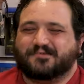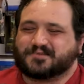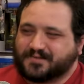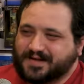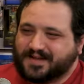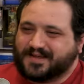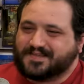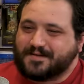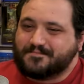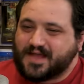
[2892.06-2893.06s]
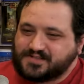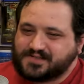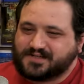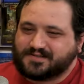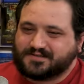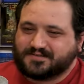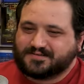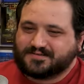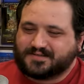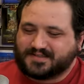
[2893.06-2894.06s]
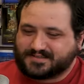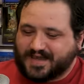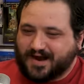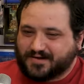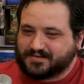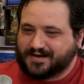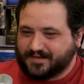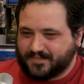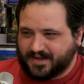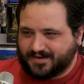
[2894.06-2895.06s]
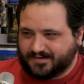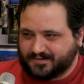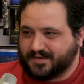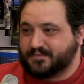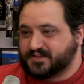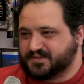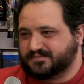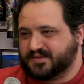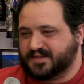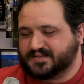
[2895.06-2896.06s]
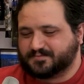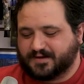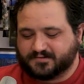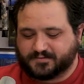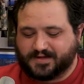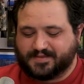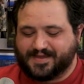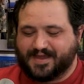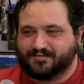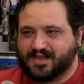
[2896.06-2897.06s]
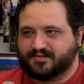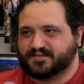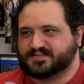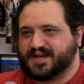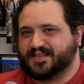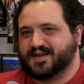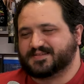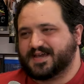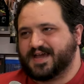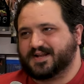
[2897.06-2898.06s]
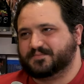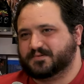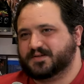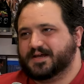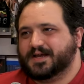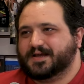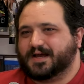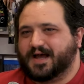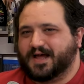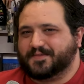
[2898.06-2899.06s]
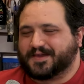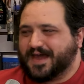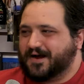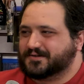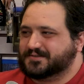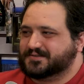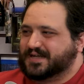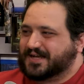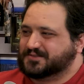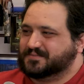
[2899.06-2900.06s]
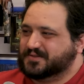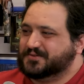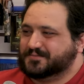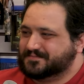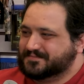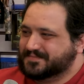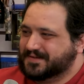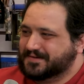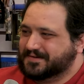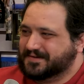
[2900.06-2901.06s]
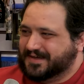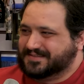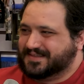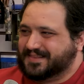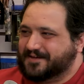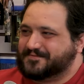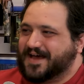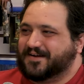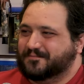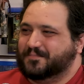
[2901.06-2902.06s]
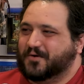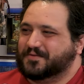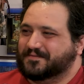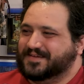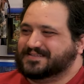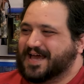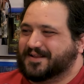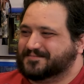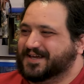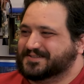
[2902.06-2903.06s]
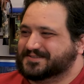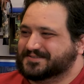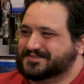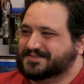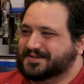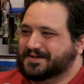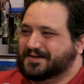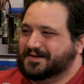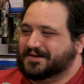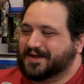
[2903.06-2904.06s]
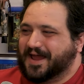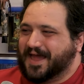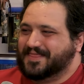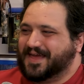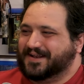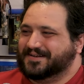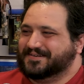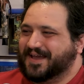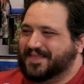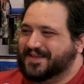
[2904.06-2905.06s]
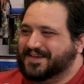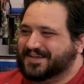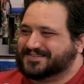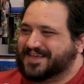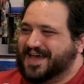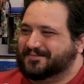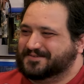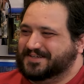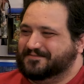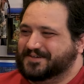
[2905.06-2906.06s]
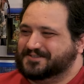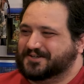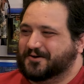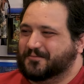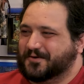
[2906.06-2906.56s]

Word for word: I was reading. They mention this character in Manhunter. They mentioned him in this, but I was reading. They gave a lot of his dialogue to Hannibal. Uh, the character Doctor Bloom is left out of both of these adaptations. And then and then he gets to the Hannibal TV show